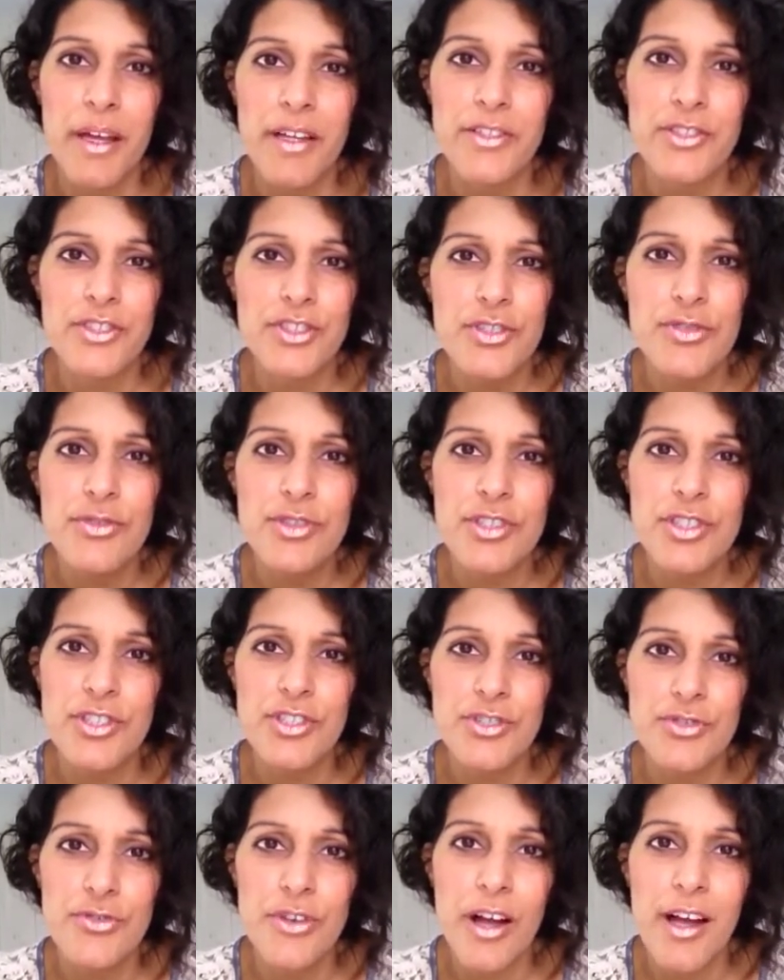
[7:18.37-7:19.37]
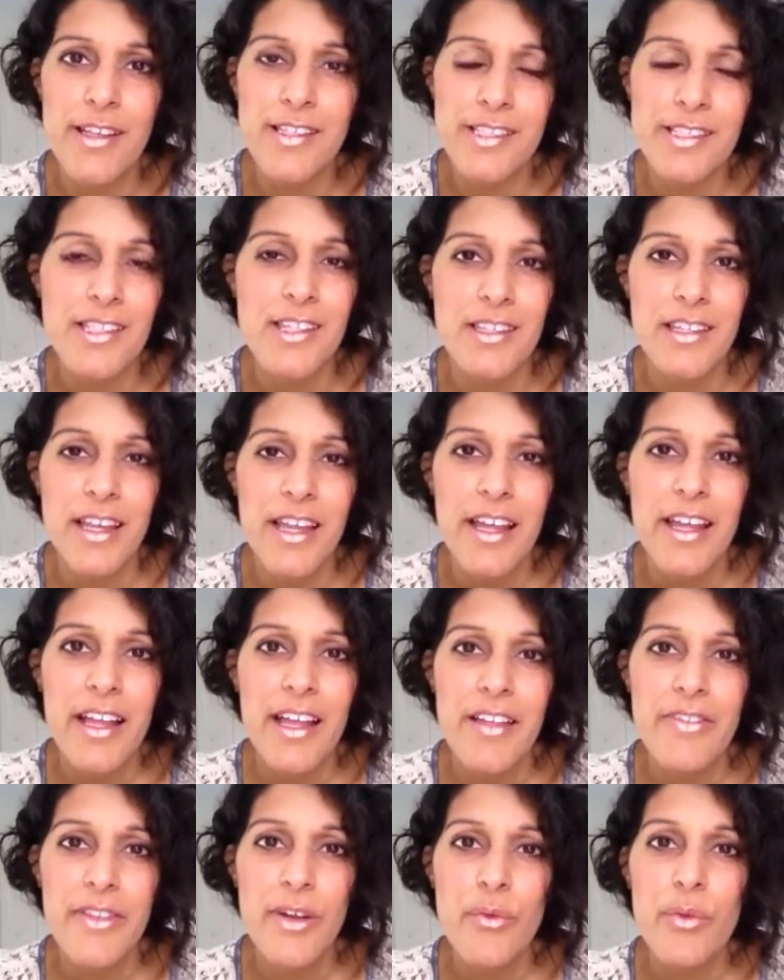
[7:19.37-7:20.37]
I choose to trust
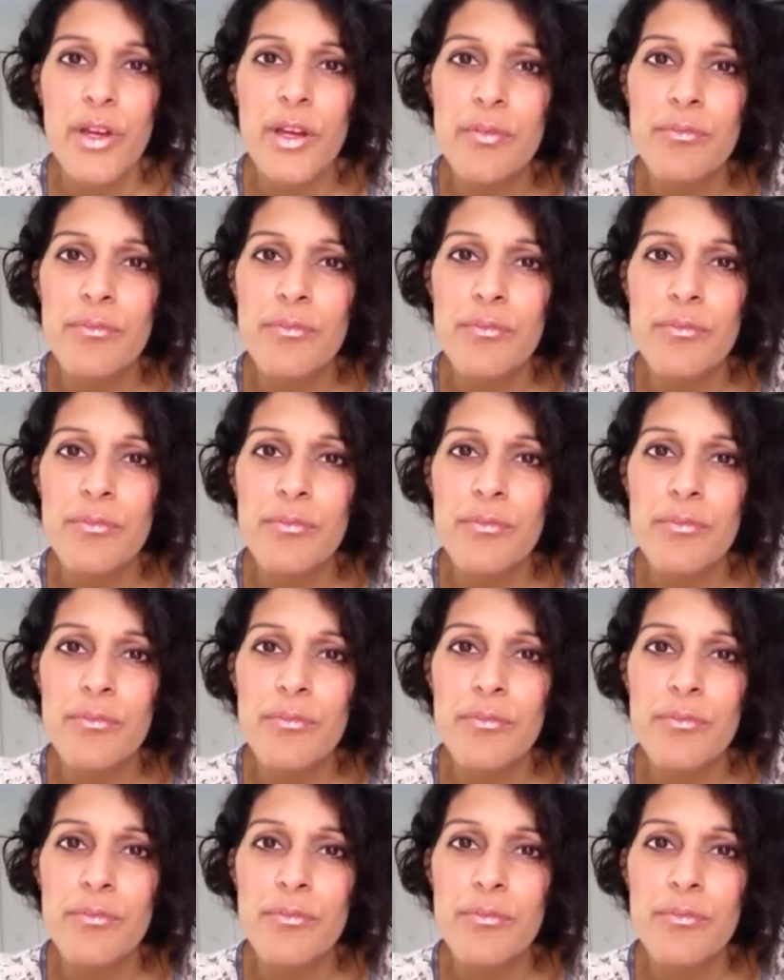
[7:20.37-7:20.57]
that we